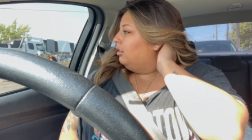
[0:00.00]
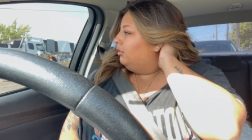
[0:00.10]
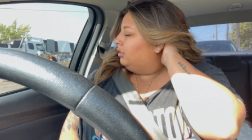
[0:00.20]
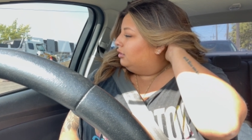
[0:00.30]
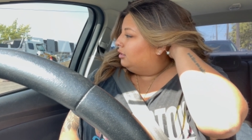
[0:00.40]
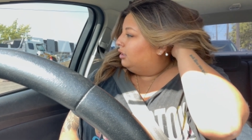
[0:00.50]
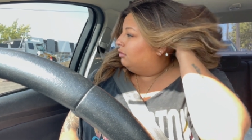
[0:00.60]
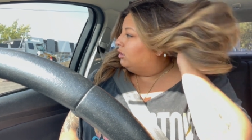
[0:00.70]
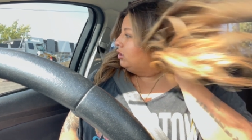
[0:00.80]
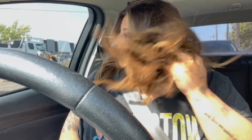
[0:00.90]
of us, it
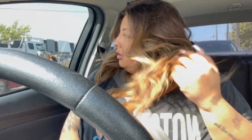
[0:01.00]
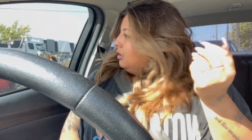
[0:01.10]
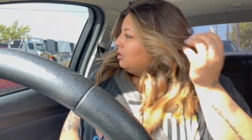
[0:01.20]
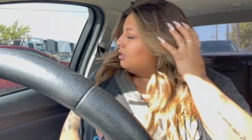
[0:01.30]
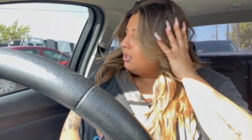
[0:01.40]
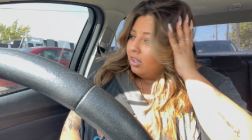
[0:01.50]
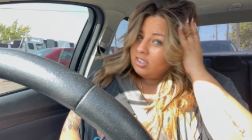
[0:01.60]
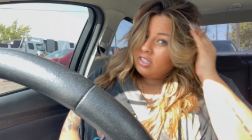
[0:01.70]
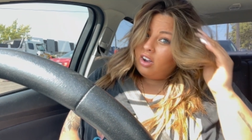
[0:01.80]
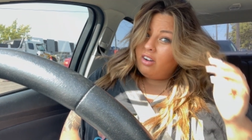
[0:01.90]
was just
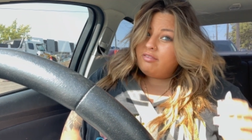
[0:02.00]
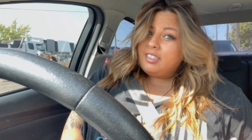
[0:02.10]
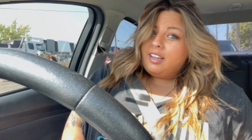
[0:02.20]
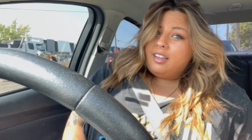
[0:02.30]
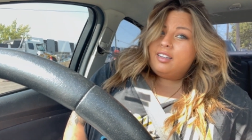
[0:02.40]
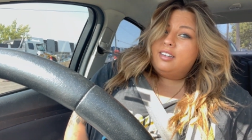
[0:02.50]
such an off day.